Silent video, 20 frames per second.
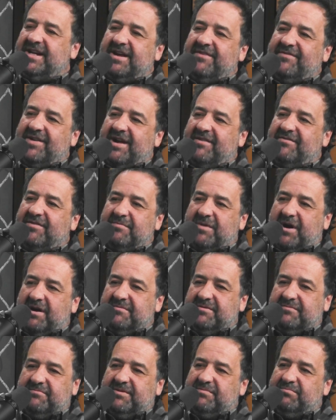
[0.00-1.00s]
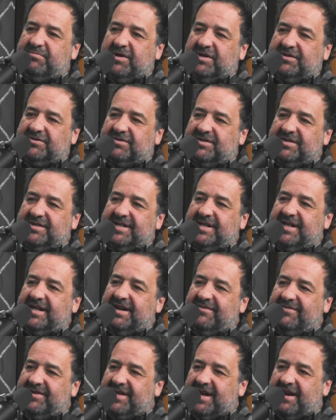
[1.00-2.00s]
ever have a moment with Bertrand? Did he
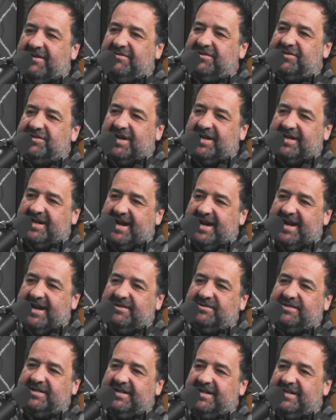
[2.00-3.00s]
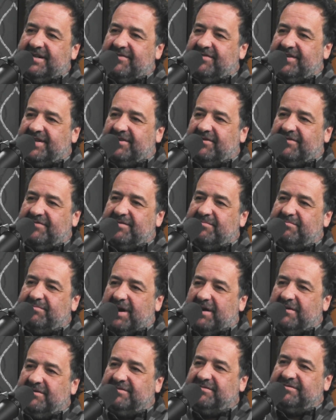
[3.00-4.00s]
ever go and shake hands? Did he ever get off the
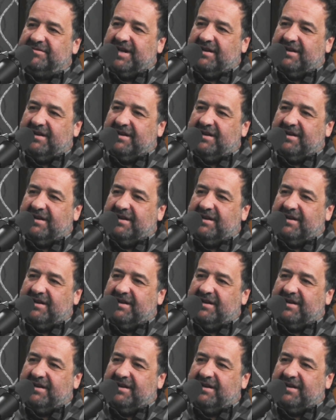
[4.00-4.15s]
boat? Yeah,